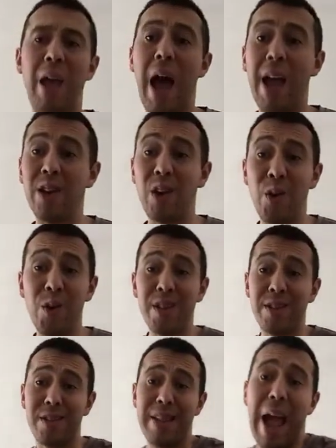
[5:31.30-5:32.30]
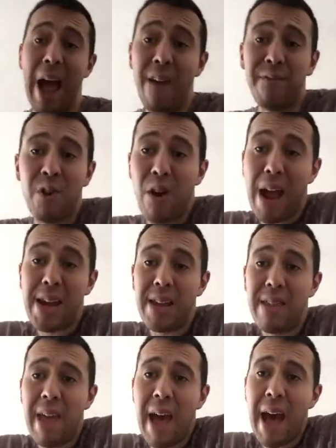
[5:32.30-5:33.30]
I noticed after I
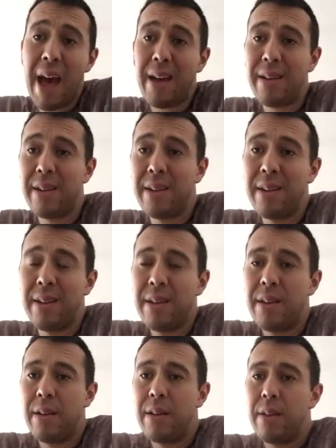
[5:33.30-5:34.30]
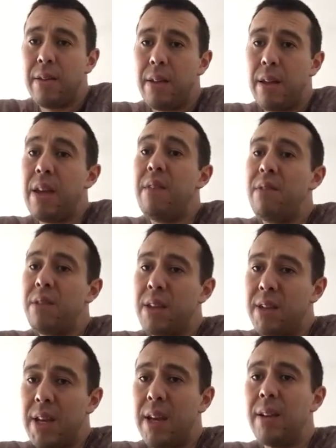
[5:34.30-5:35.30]
did that even the
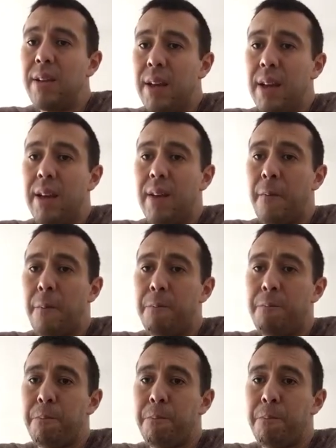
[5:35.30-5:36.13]
tingling